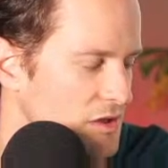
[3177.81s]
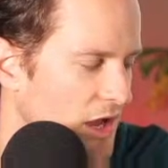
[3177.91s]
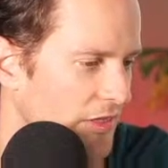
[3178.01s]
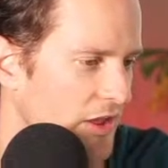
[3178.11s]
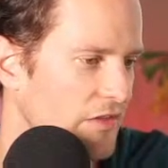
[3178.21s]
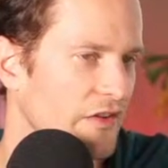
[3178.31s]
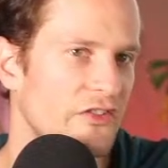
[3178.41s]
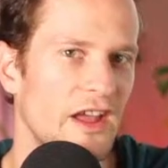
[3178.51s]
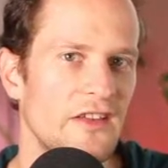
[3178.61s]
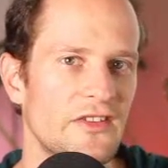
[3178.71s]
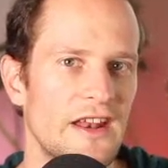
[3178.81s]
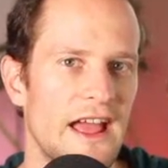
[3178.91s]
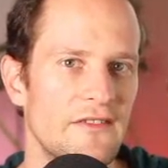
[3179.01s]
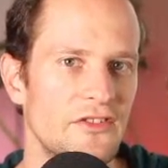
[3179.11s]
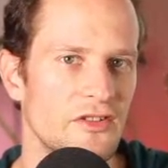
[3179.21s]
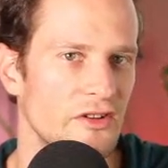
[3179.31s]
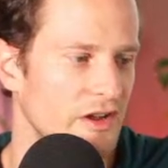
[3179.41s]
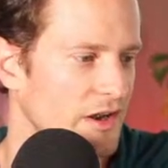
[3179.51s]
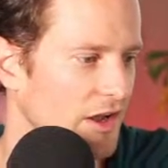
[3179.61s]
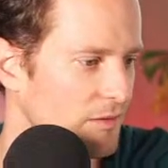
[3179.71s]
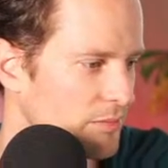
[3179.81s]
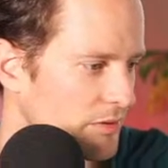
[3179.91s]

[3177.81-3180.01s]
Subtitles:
I think in this case, I'd have to look it up.